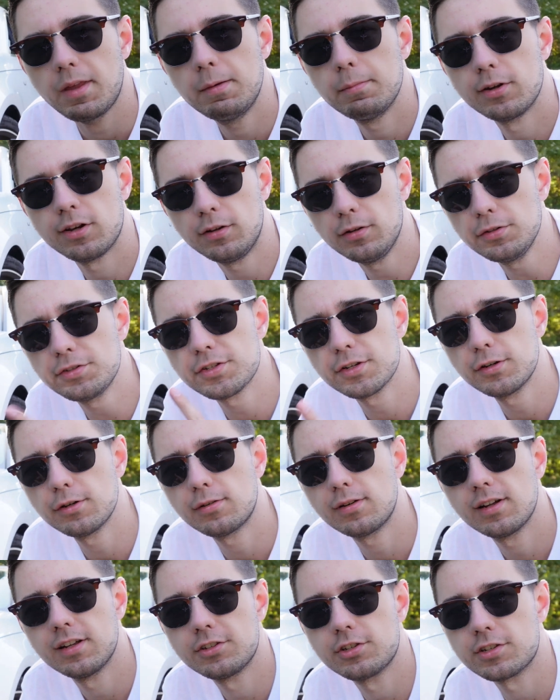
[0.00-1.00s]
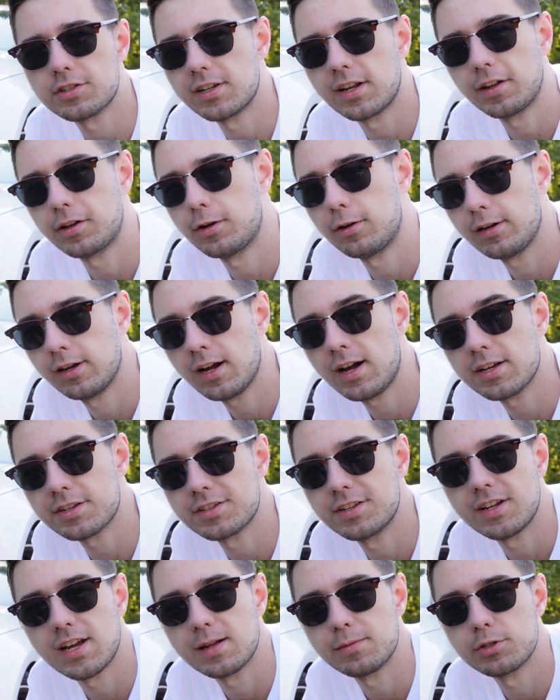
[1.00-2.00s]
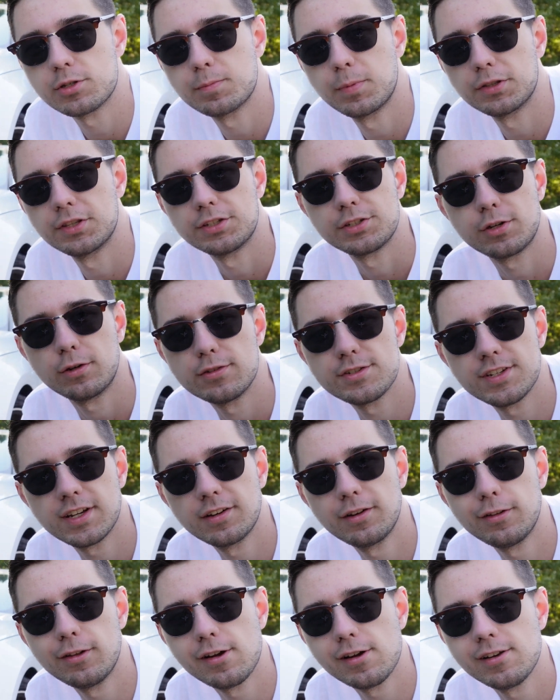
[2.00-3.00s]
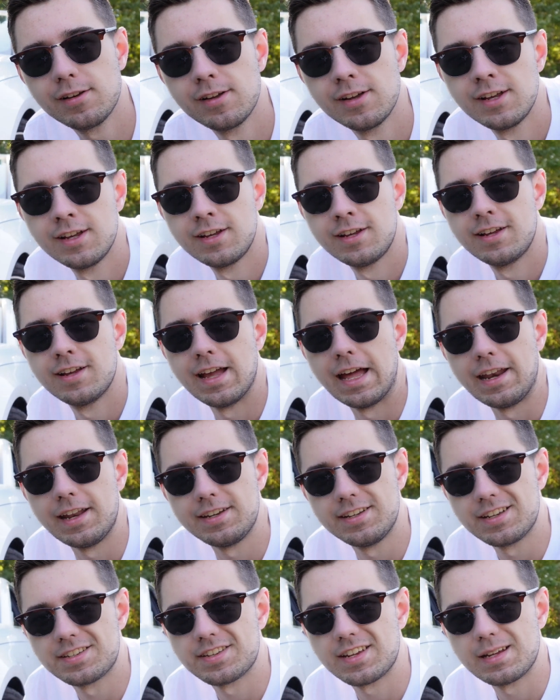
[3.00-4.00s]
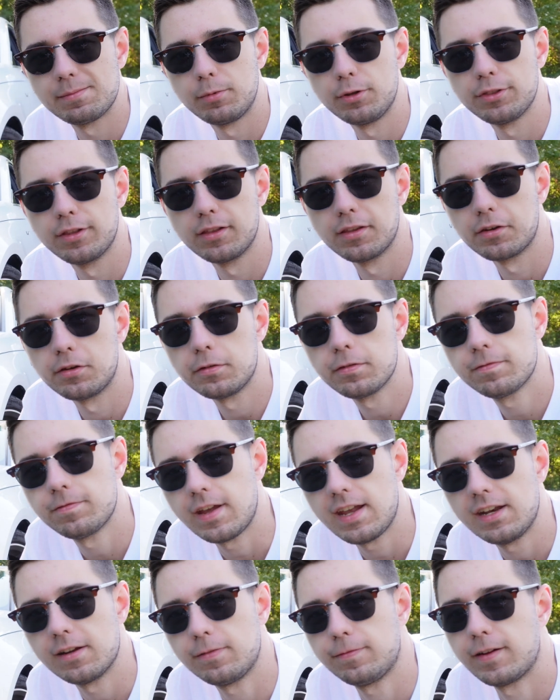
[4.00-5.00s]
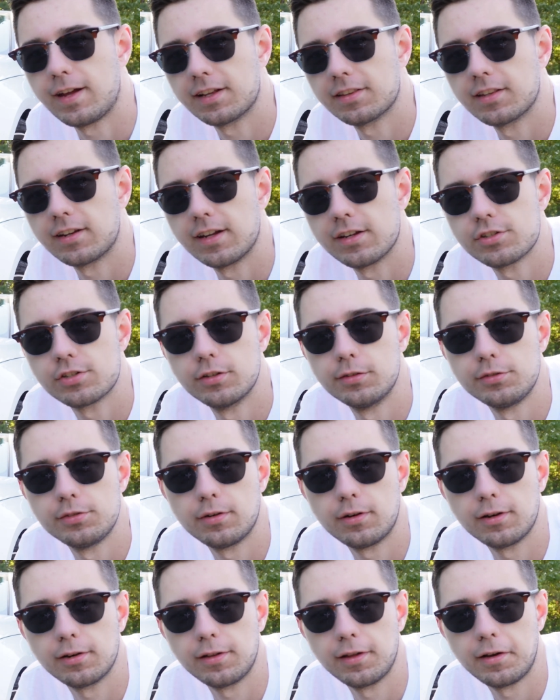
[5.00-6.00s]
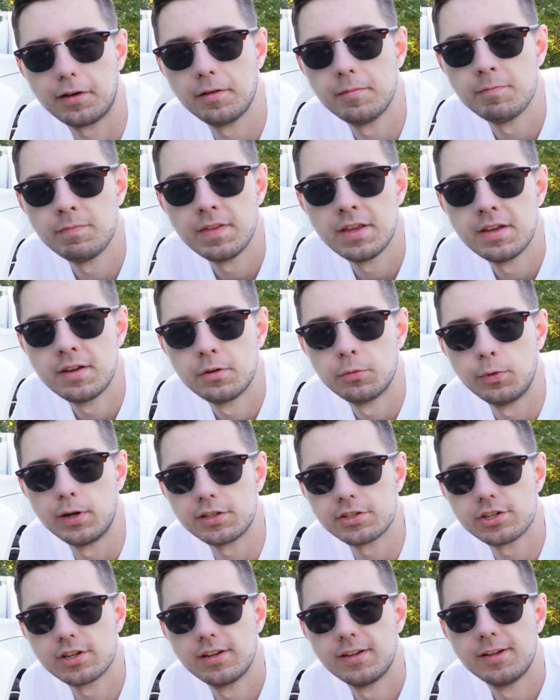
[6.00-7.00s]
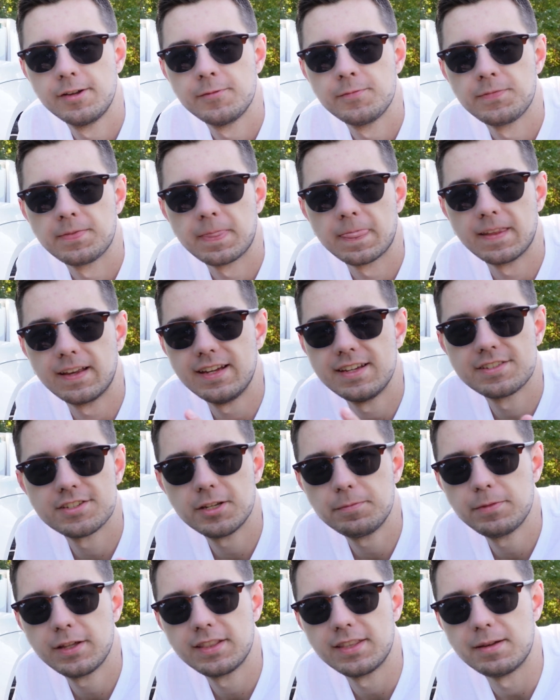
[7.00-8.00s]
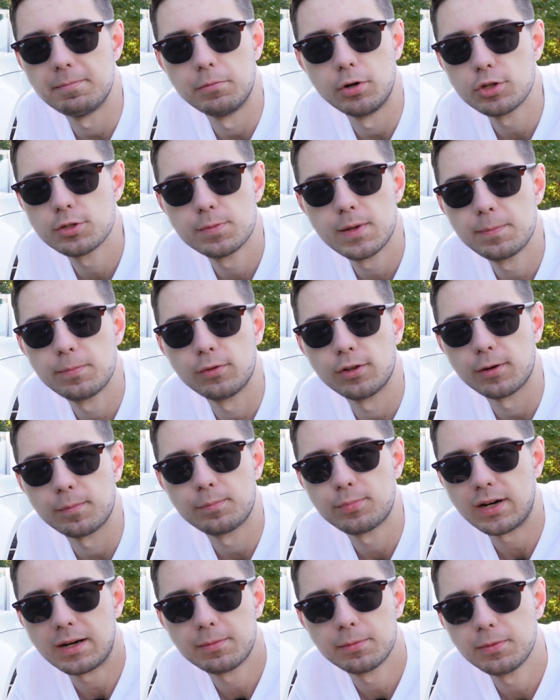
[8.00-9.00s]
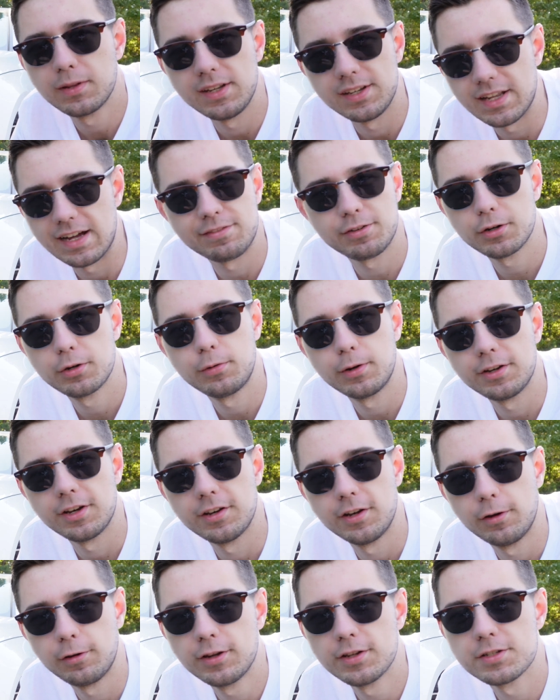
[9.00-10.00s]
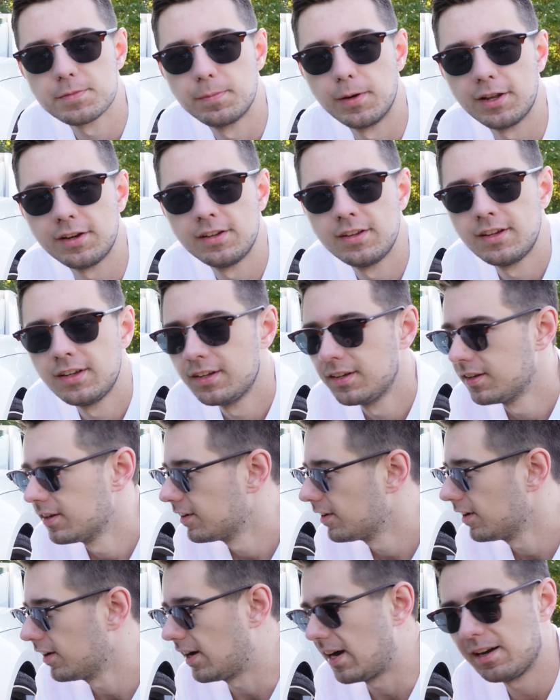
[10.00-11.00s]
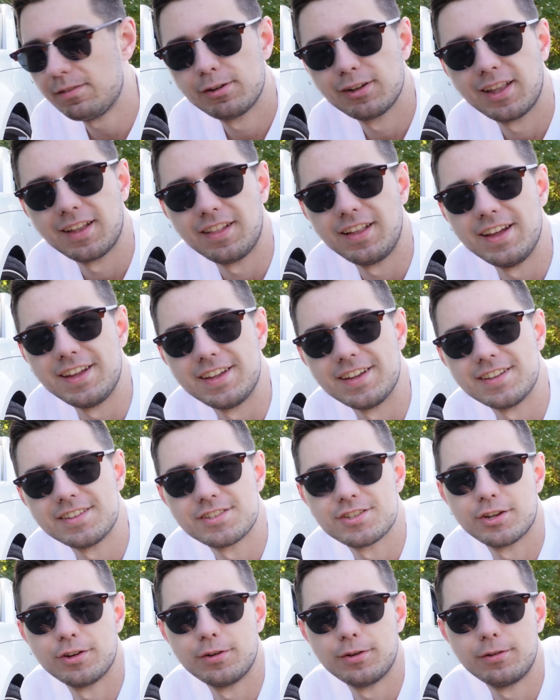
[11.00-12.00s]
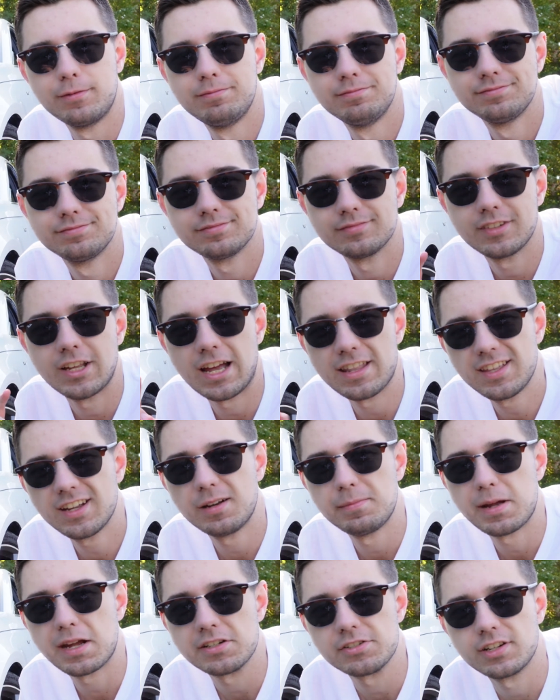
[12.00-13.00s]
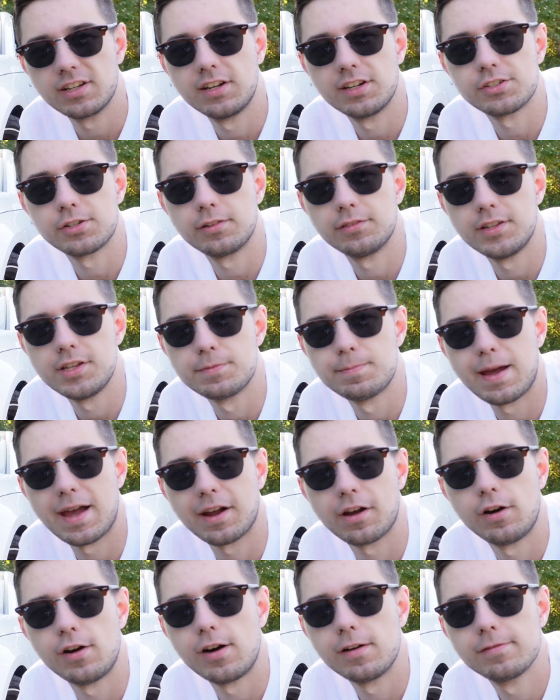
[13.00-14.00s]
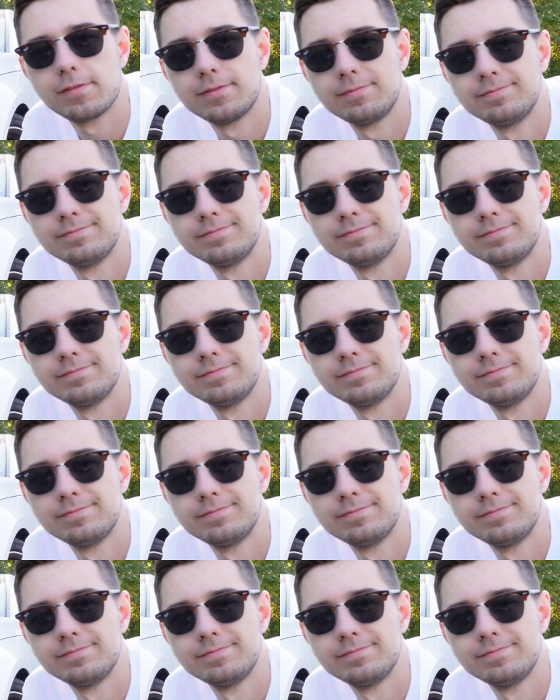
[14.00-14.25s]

But also, just out of curiosity, I just put the turn signal on and it disabled the little fade effect that I showed you earlier, which is something that most people are probably never going to notice, but I really like it. So I think I'm actually going to turn these back off.